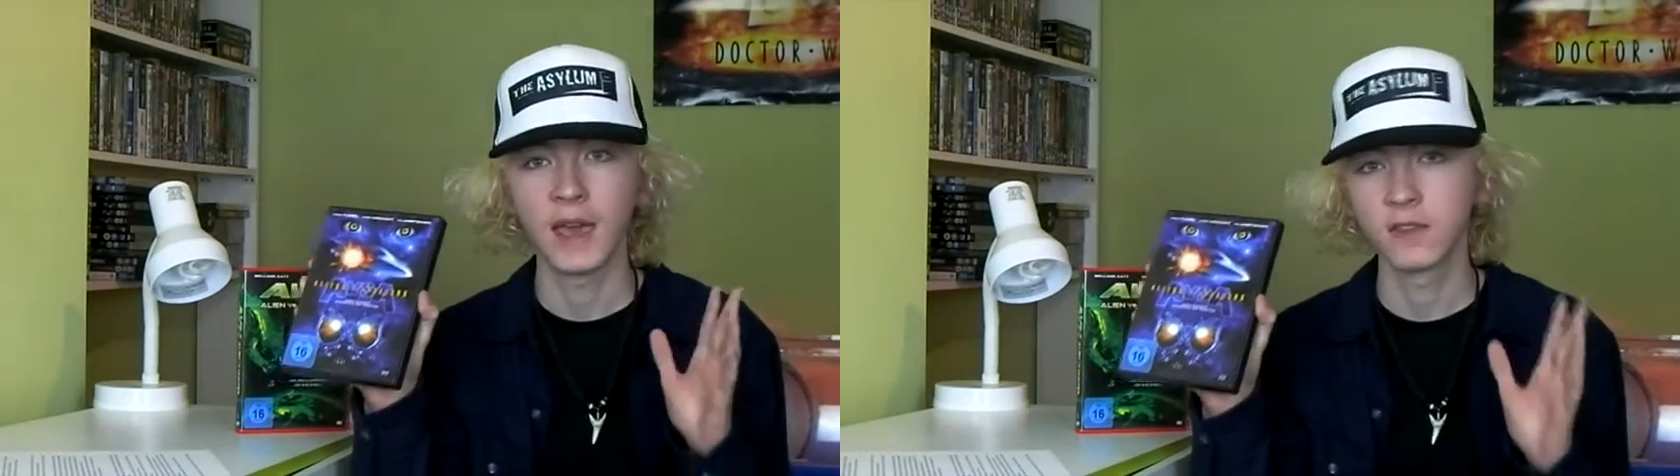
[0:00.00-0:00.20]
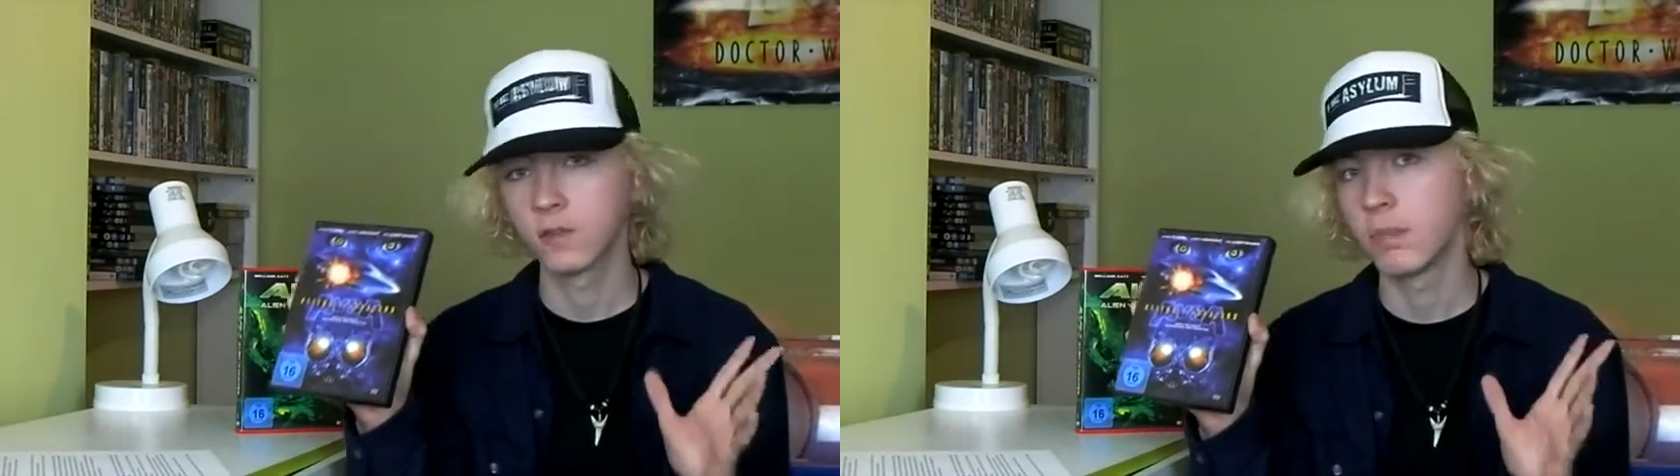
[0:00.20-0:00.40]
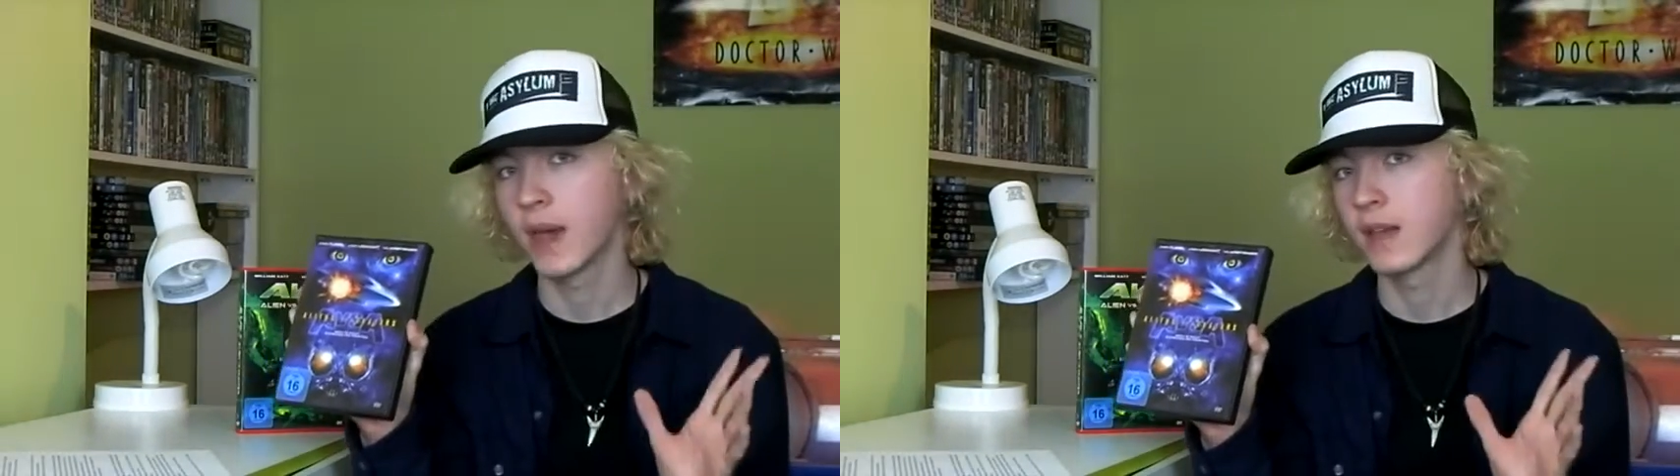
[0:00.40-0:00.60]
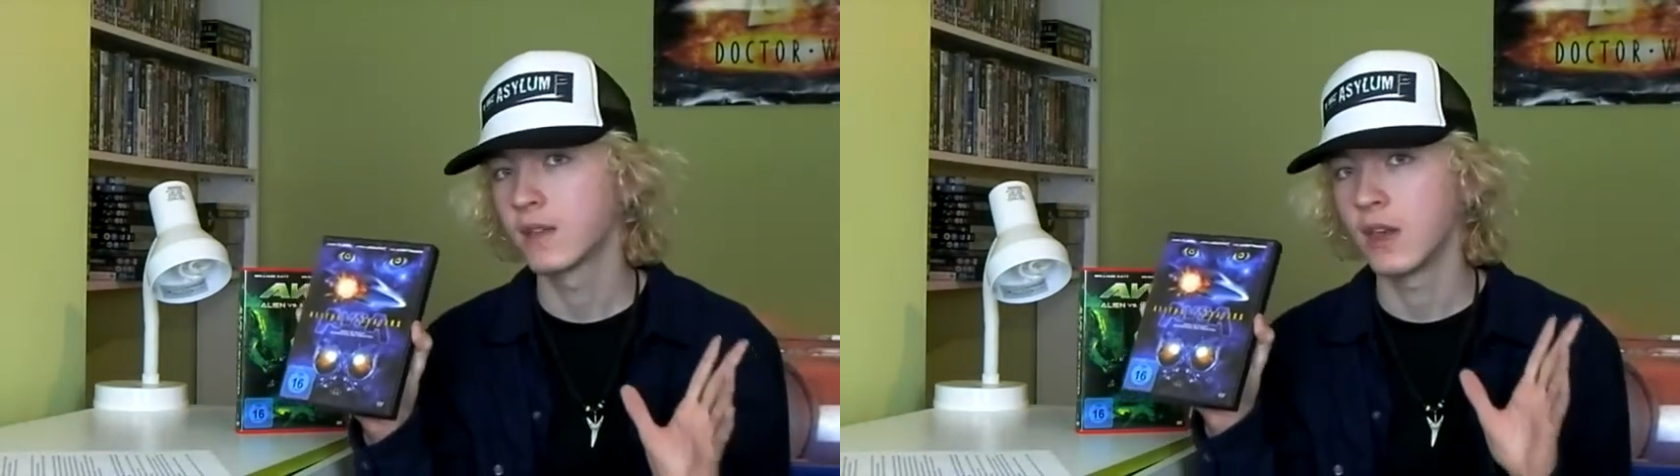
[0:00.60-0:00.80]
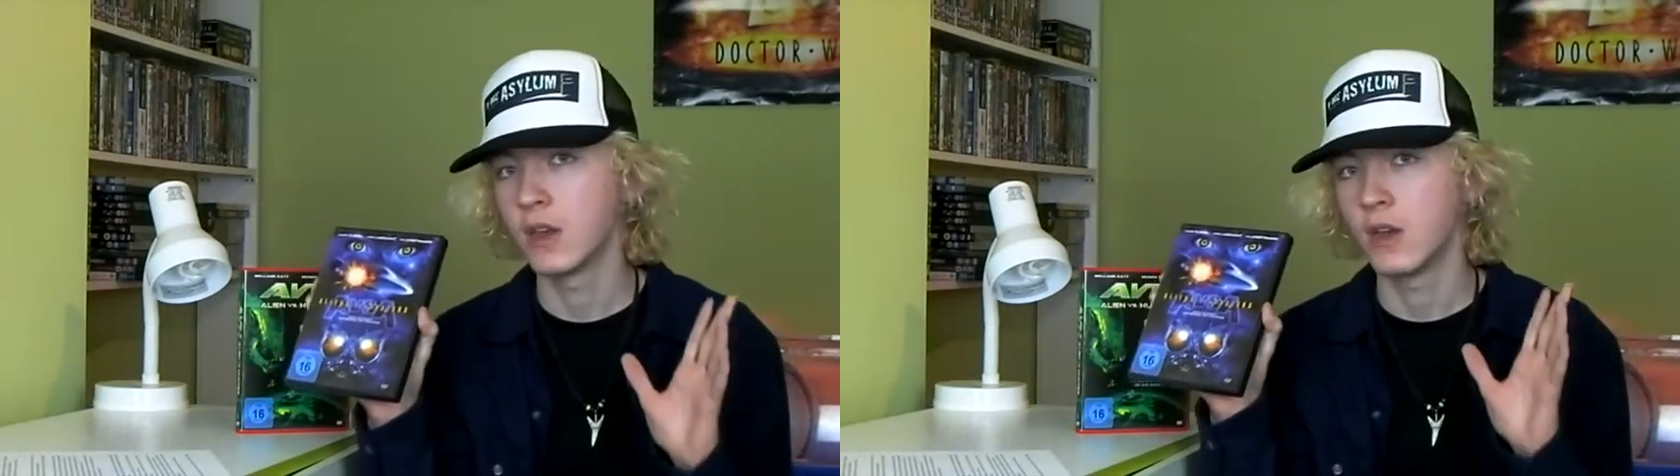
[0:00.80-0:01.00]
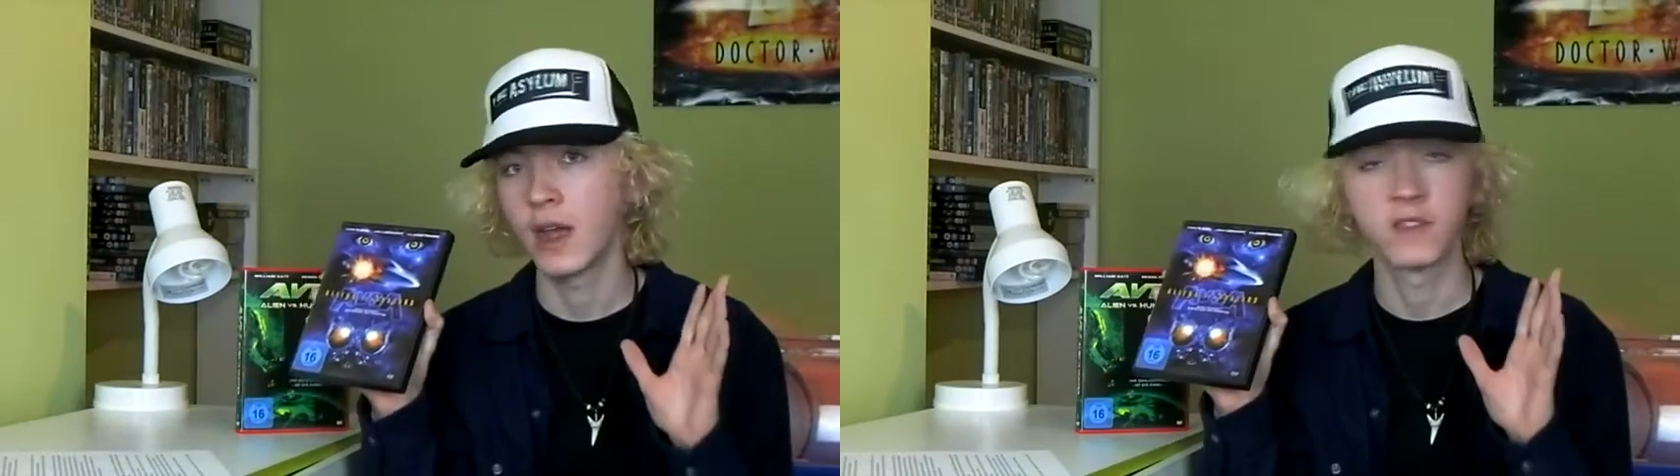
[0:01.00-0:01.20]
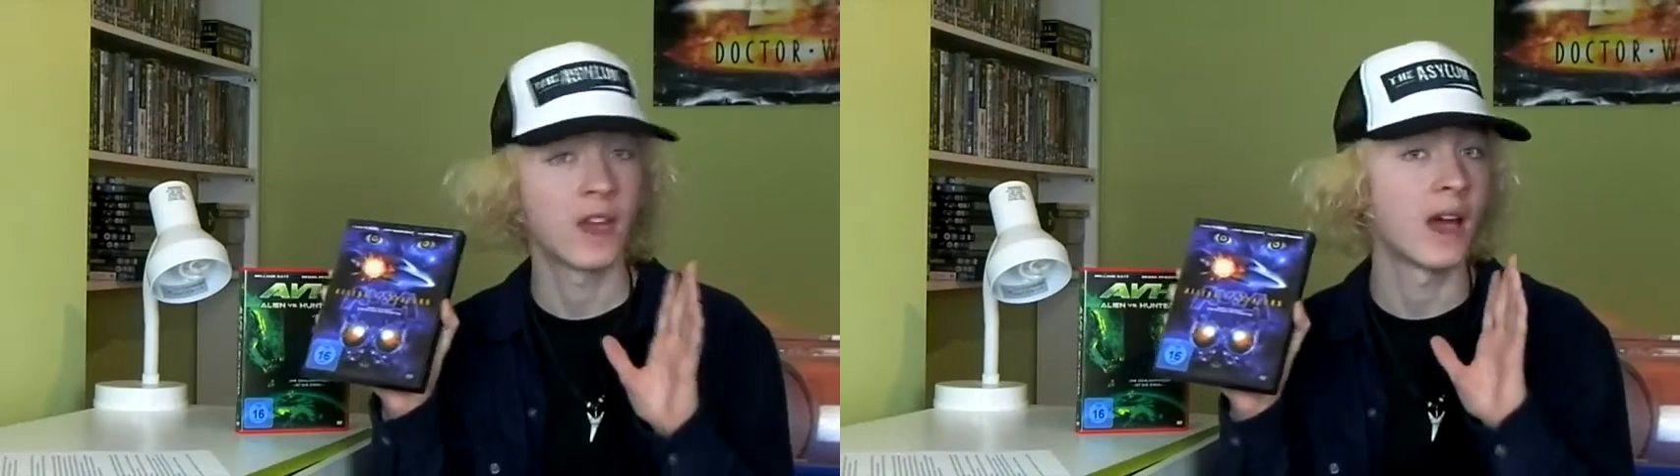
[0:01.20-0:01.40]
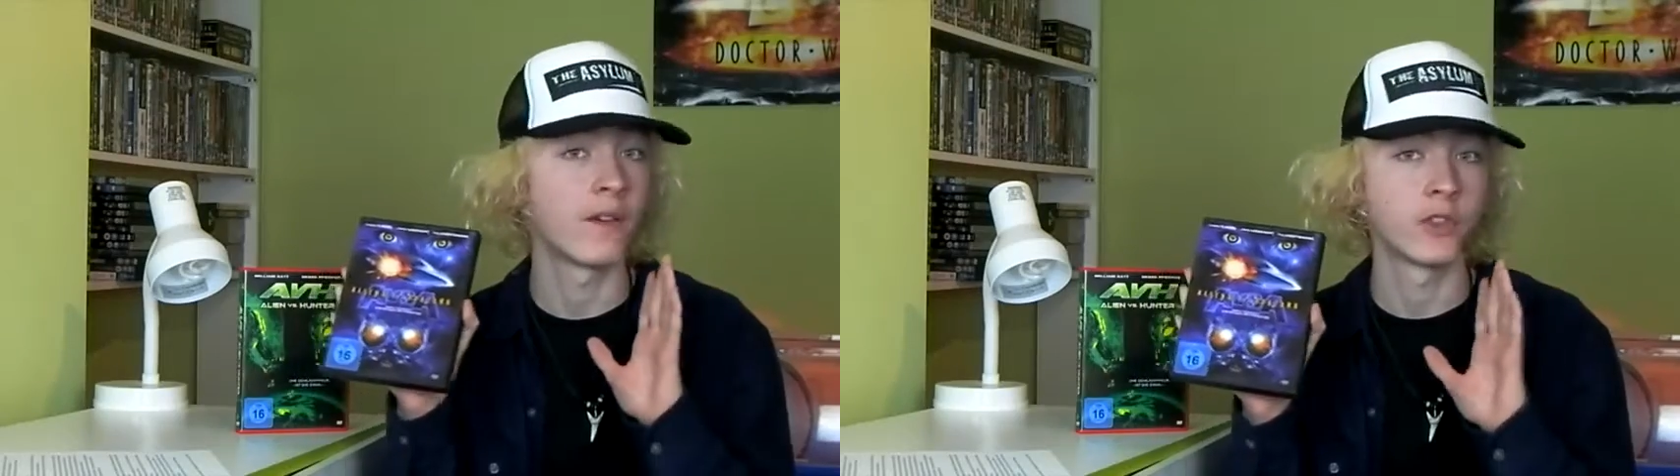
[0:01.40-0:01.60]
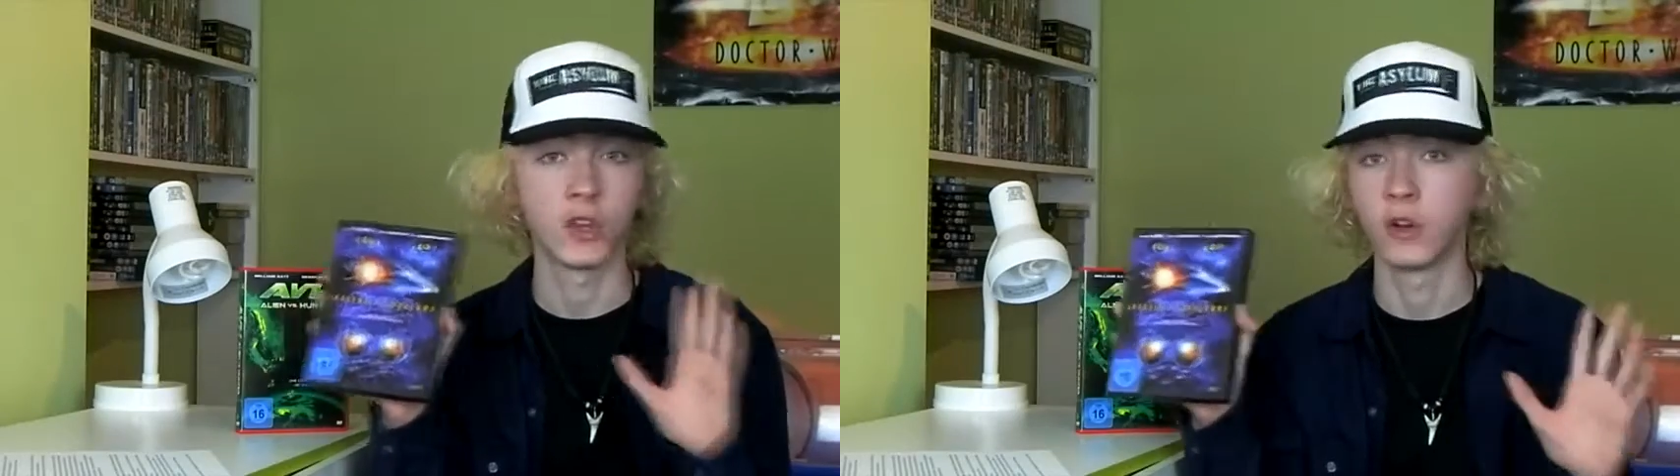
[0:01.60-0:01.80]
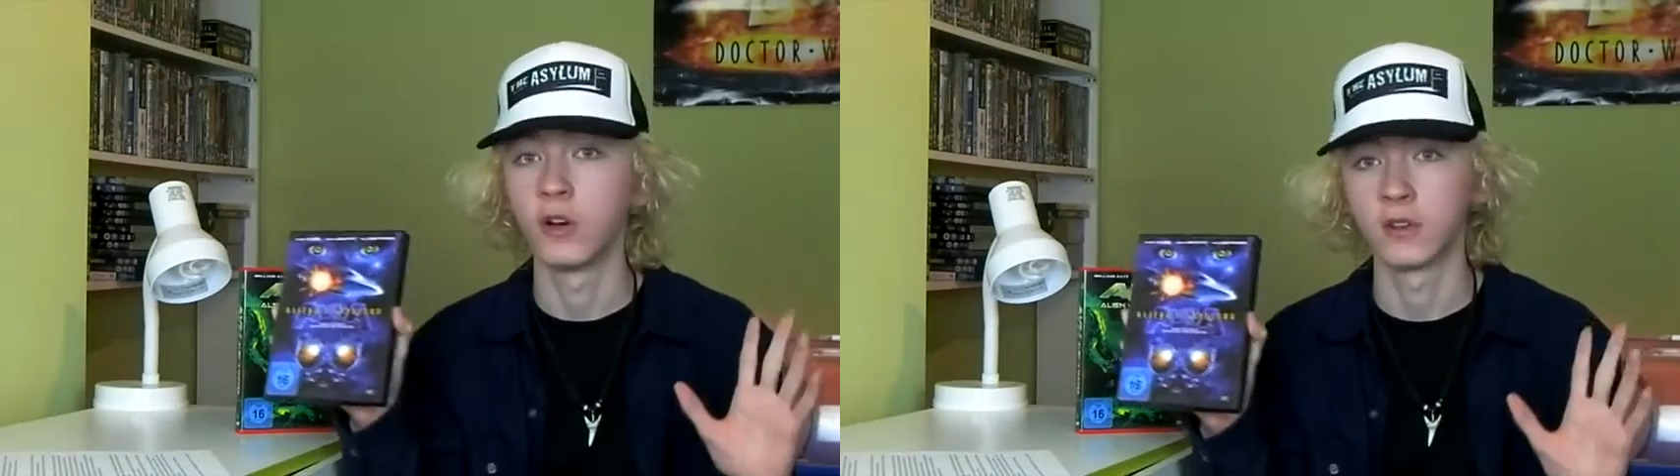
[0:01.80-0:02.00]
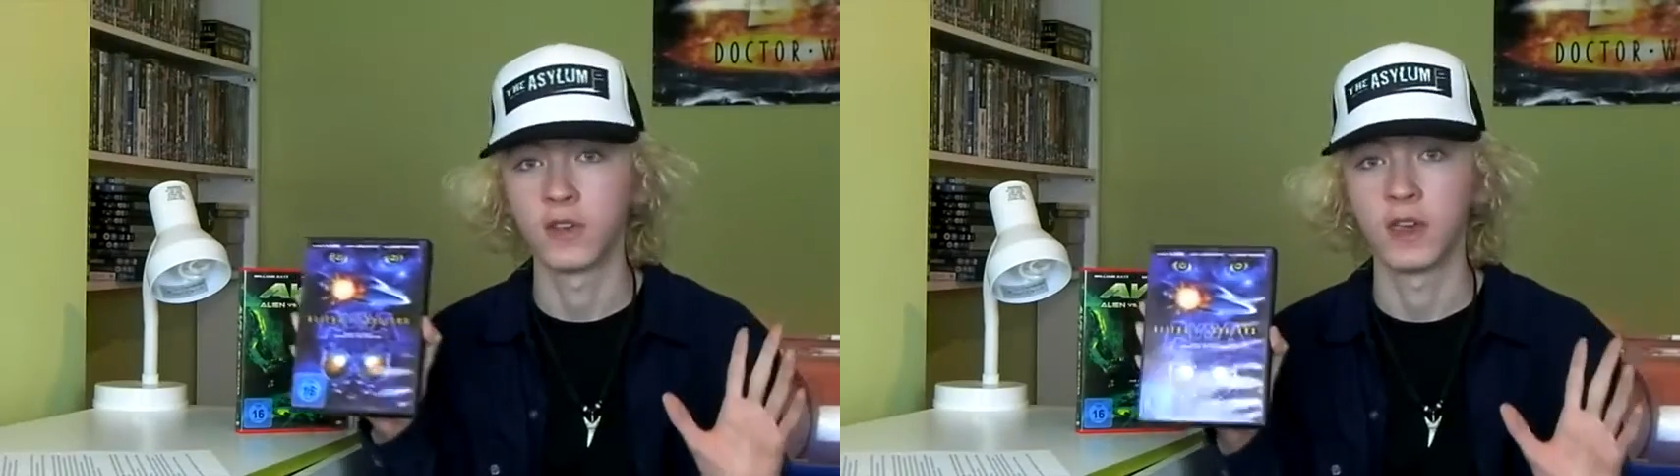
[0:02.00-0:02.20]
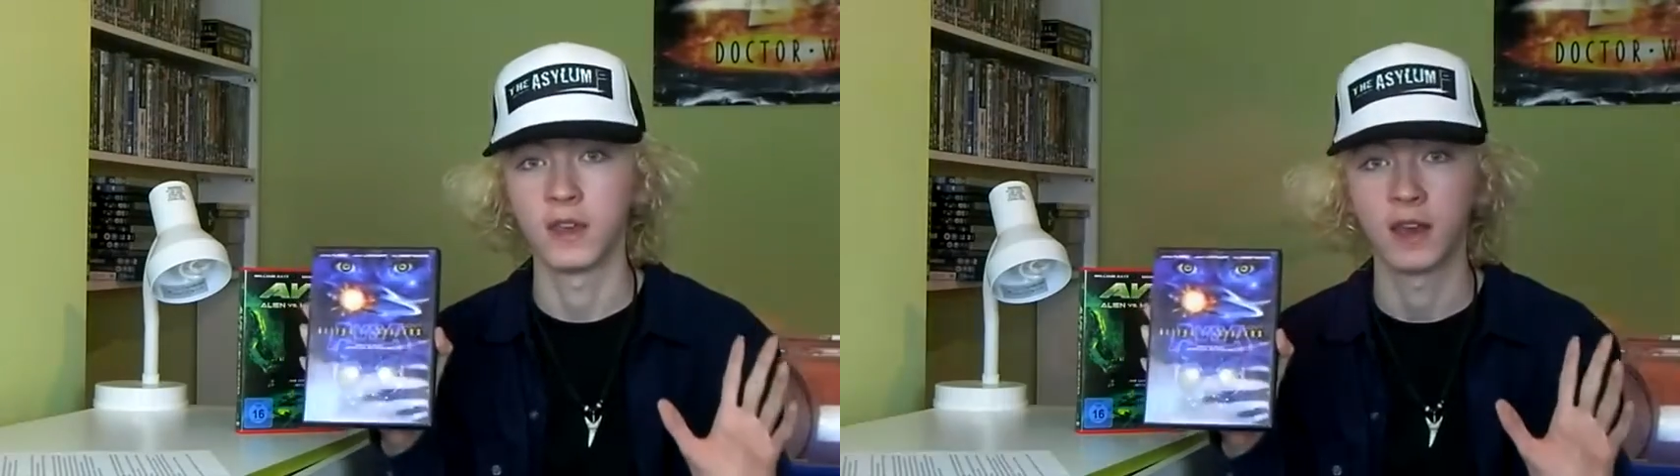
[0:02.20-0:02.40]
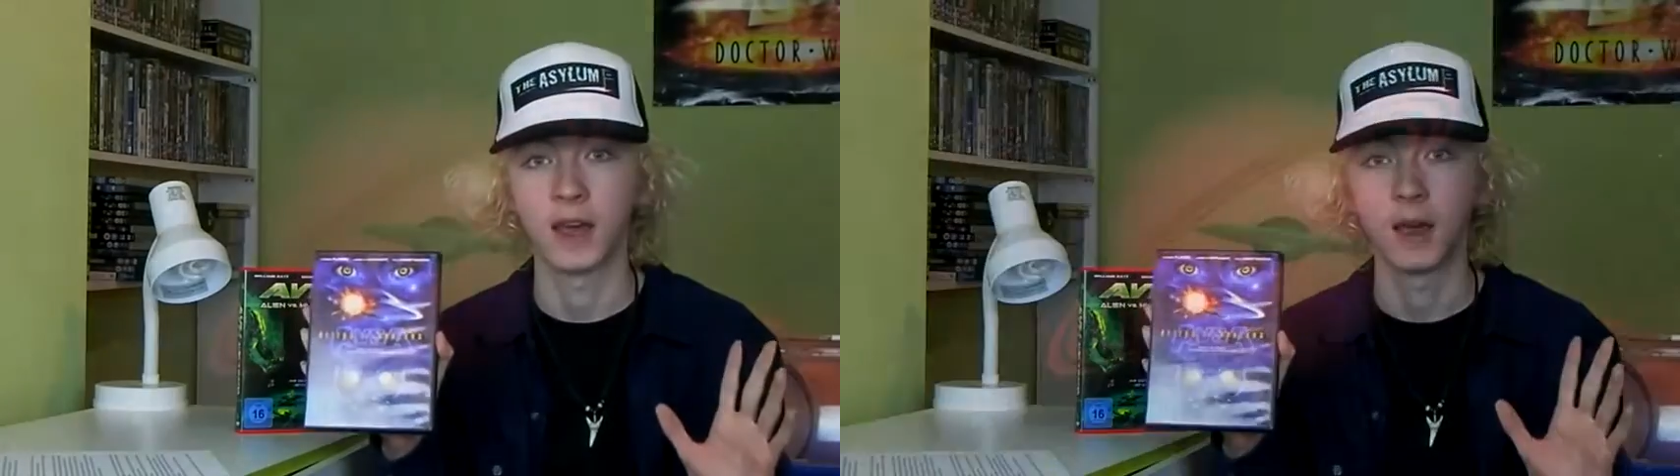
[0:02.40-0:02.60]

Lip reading: expect it to have the gore taken